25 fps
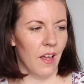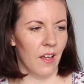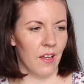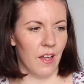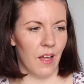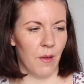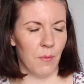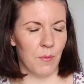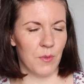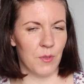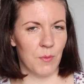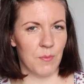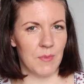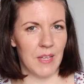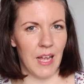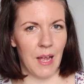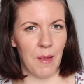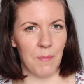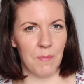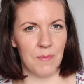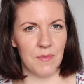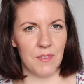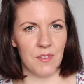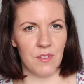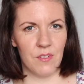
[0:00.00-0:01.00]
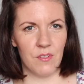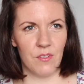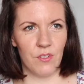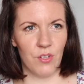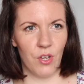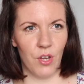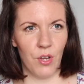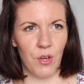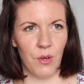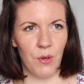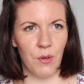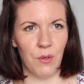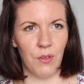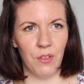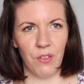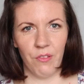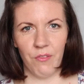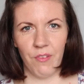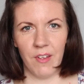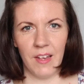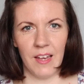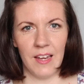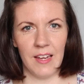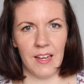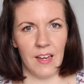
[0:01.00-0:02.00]
sometimes two,
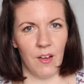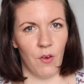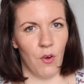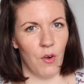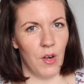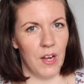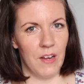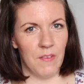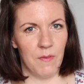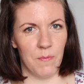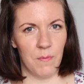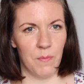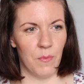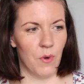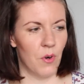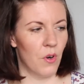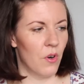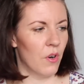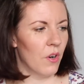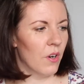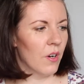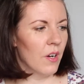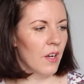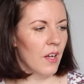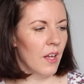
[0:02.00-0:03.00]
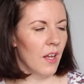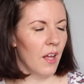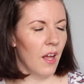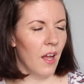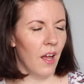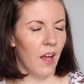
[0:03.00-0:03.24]
three, or even more.